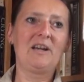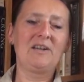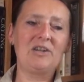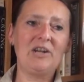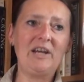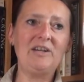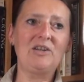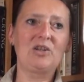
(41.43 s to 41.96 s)

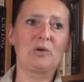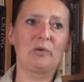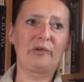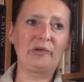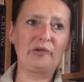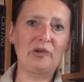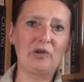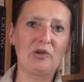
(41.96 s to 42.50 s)
tend to
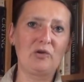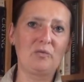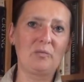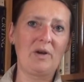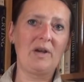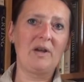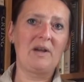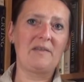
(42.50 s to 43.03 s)
assume
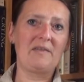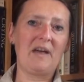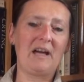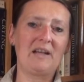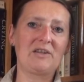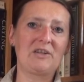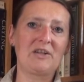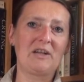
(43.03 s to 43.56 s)

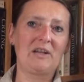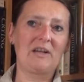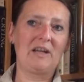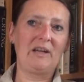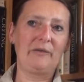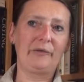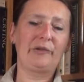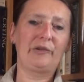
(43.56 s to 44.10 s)
that
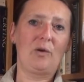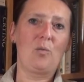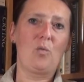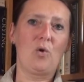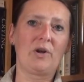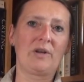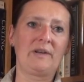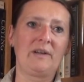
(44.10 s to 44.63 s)
if
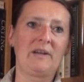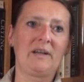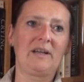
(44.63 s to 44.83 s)
someone